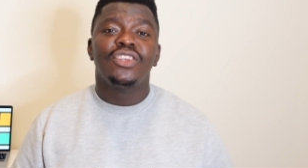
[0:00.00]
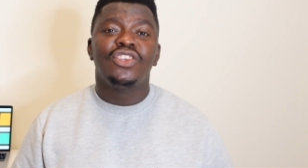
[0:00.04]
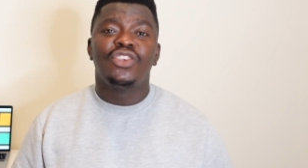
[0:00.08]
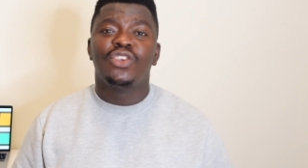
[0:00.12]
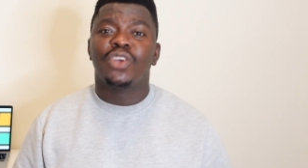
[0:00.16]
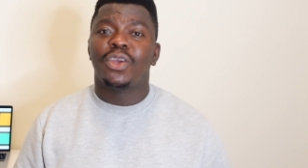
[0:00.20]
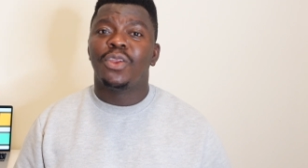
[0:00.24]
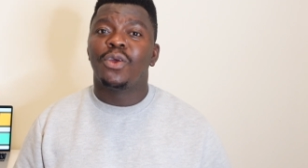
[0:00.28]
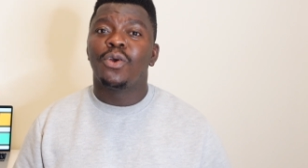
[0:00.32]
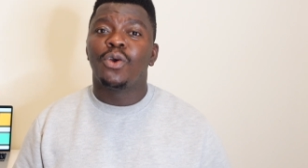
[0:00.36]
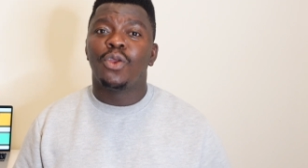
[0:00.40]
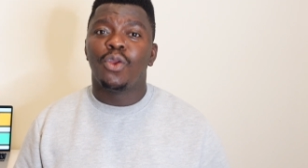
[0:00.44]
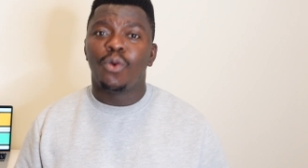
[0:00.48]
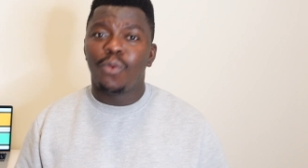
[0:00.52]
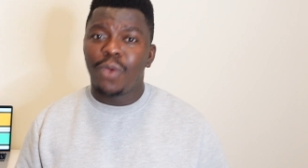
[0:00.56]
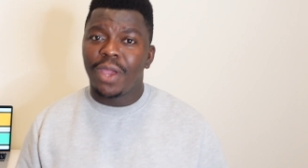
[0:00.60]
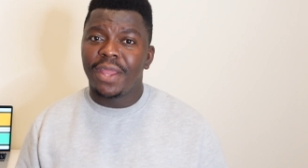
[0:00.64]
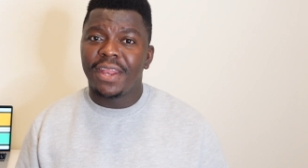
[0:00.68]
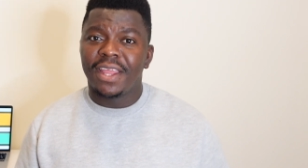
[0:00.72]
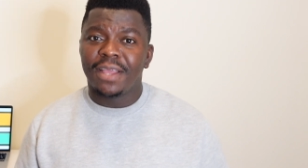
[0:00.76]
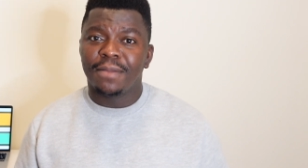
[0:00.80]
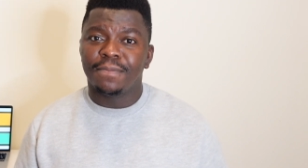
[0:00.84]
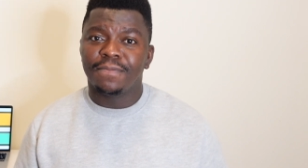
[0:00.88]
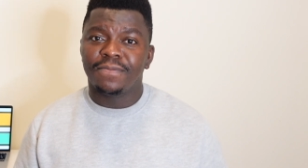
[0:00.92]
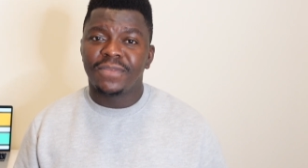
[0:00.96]
you're not going to wear
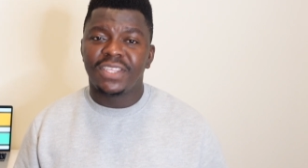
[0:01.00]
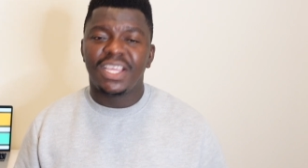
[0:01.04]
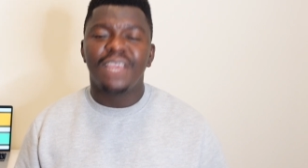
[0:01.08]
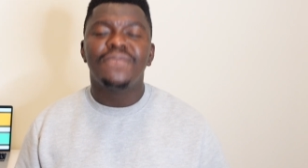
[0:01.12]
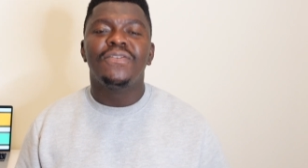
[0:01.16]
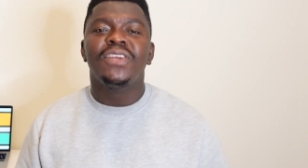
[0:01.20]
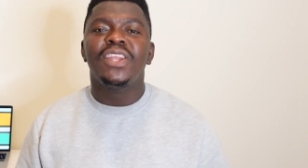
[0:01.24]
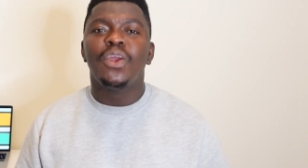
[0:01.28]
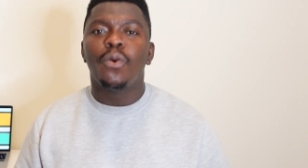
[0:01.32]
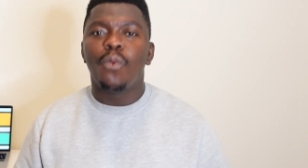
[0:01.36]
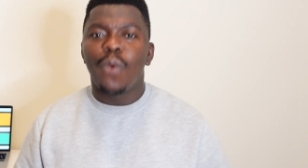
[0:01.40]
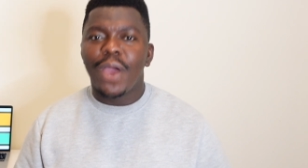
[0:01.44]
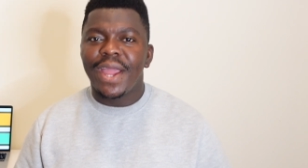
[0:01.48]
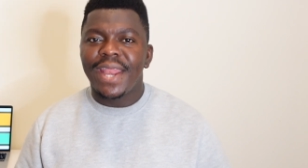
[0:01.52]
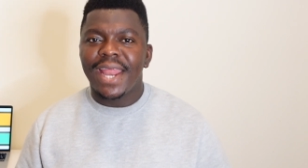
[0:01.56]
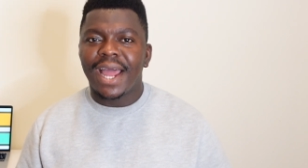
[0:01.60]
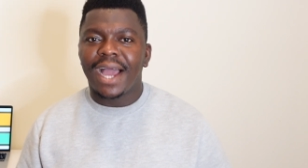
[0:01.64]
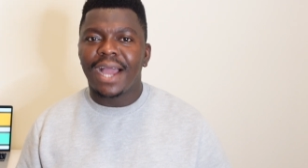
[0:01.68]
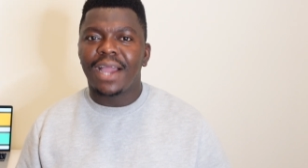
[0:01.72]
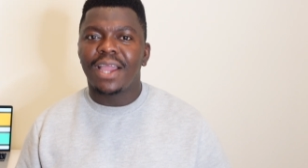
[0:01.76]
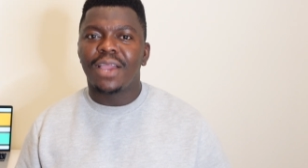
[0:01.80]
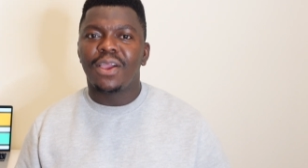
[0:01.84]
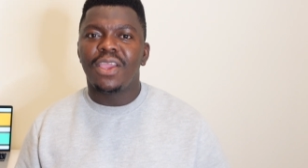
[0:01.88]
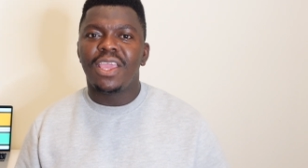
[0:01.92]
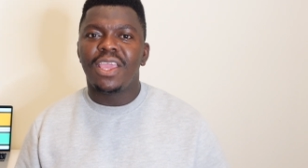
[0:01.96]
them. Even the weather